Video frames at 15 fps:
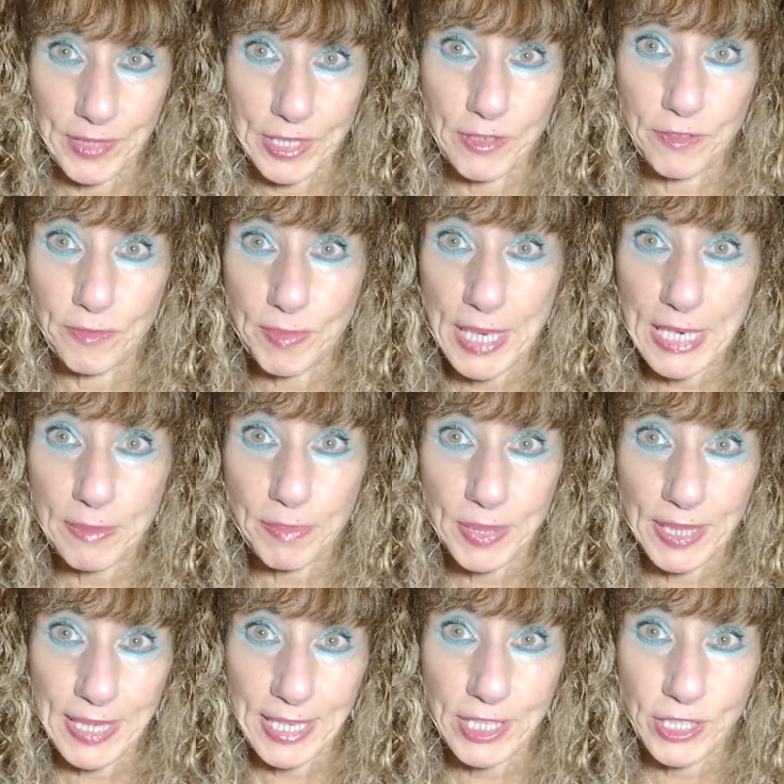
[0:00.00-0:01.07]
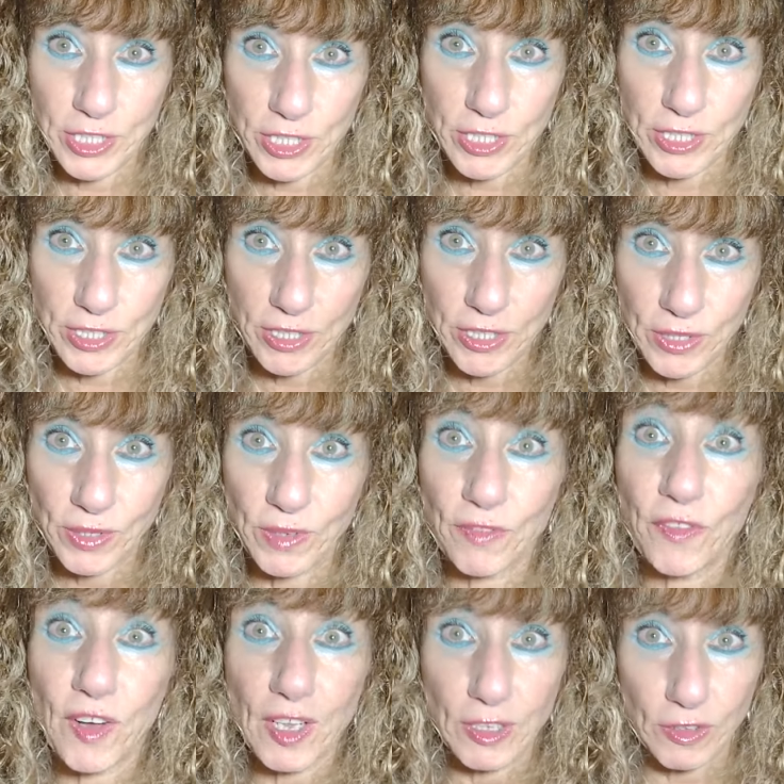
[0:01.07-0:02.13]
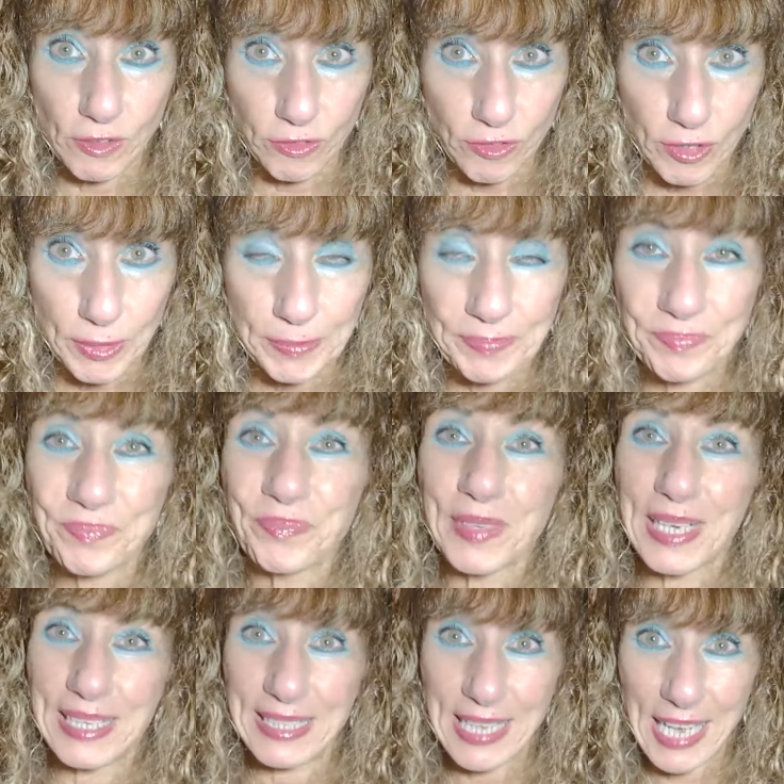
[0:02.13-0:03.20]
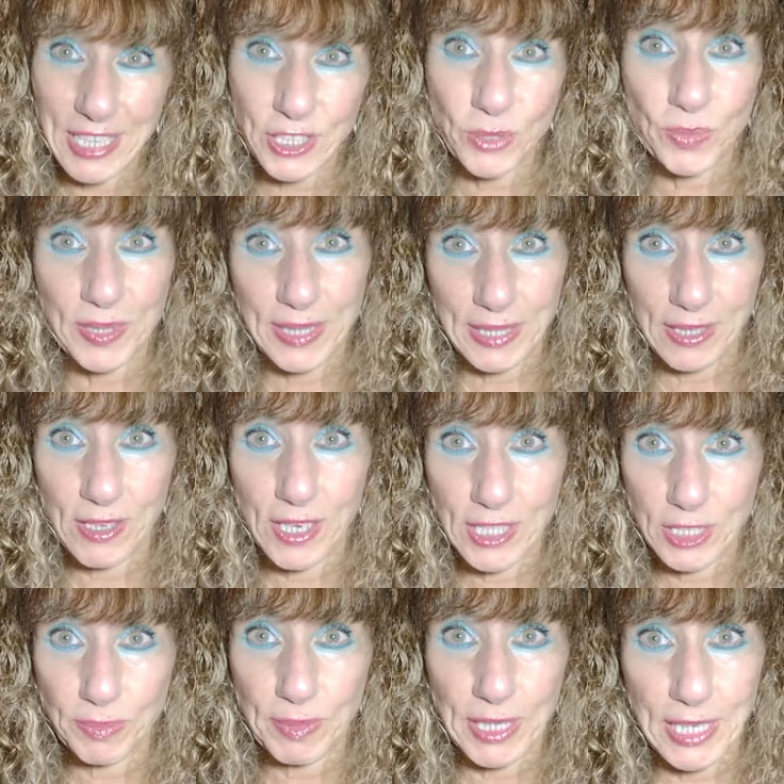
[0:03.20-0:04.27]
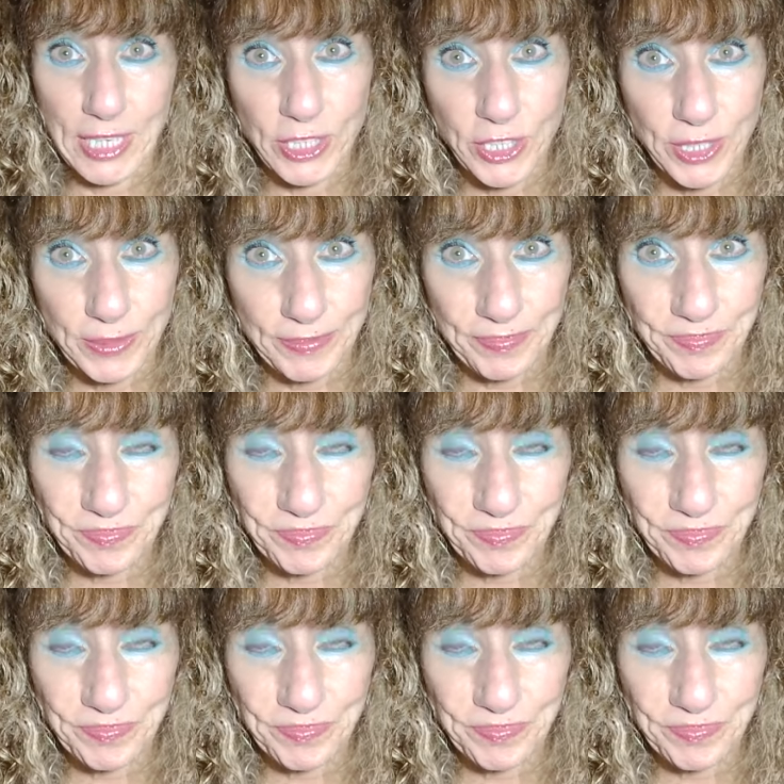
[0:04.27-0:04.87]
You've made a plan to follow through. That's when they'll hospitalize you.